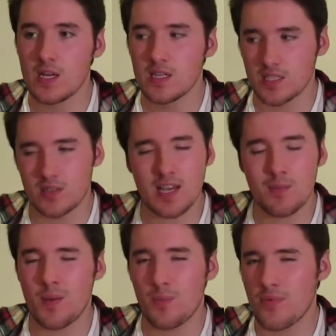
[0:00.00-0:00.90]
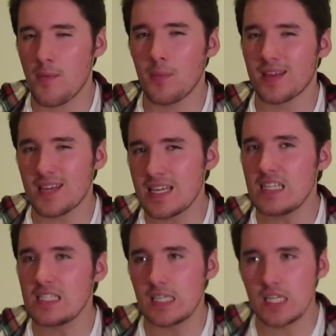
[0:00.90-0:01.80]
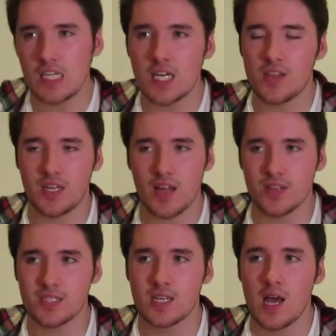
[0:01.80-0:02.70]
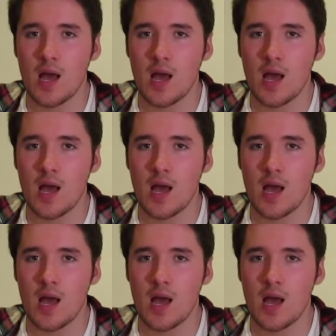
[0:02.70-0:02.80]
So some are probably easier than others.